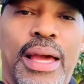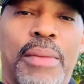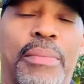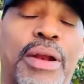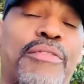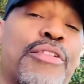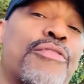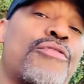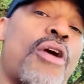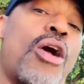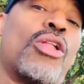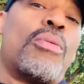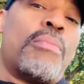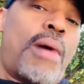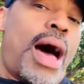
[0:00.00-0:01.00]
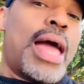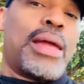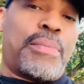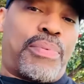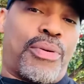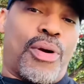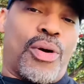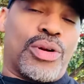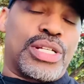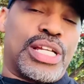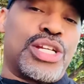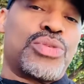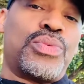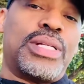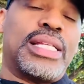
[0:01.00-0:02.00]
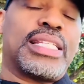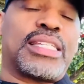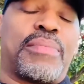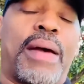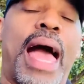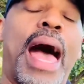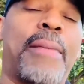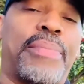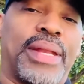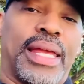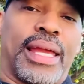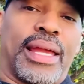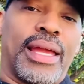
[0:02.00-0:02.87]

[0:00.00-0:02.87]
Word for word: But if you follow my approach, here's what ends up happening.